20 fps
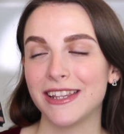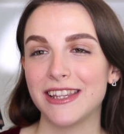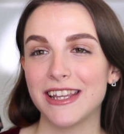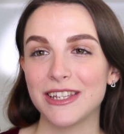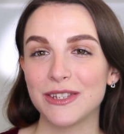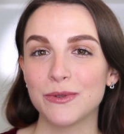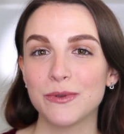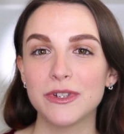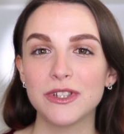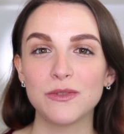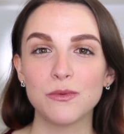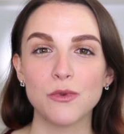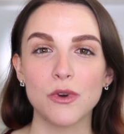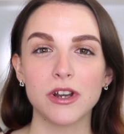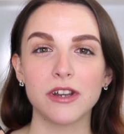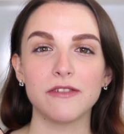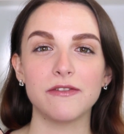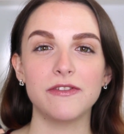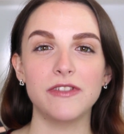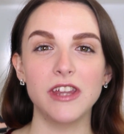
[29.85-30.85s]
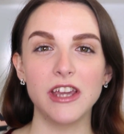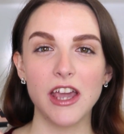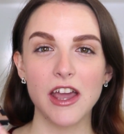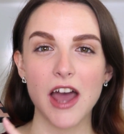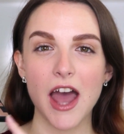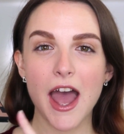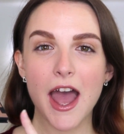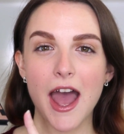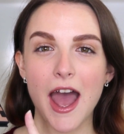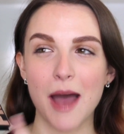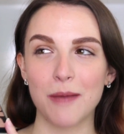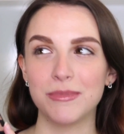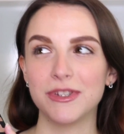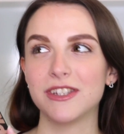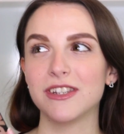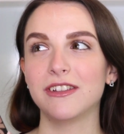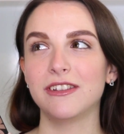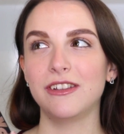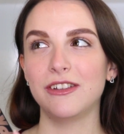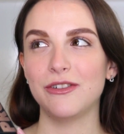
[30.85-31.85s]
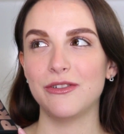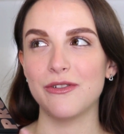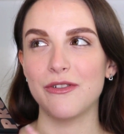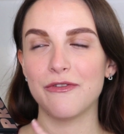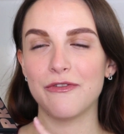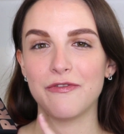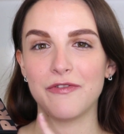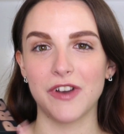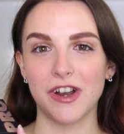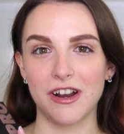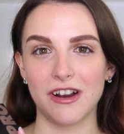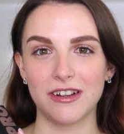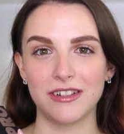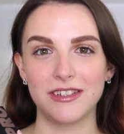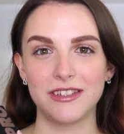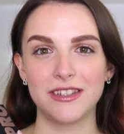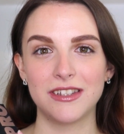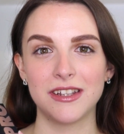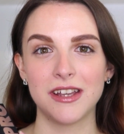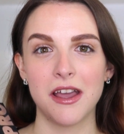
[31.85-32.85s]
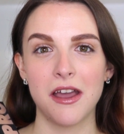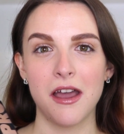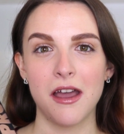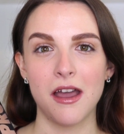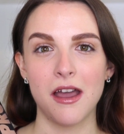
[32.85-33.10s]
This was one of the absolute first